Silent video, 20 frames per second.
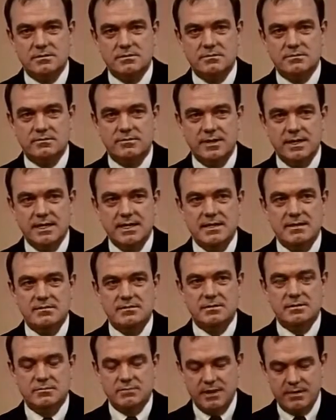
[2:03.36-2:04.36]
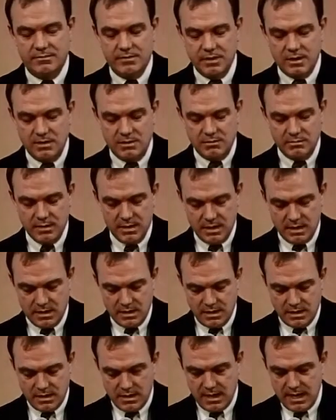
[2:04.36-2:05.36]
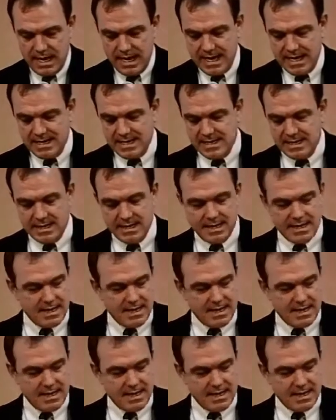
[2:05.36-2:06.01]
fees, revenue, and,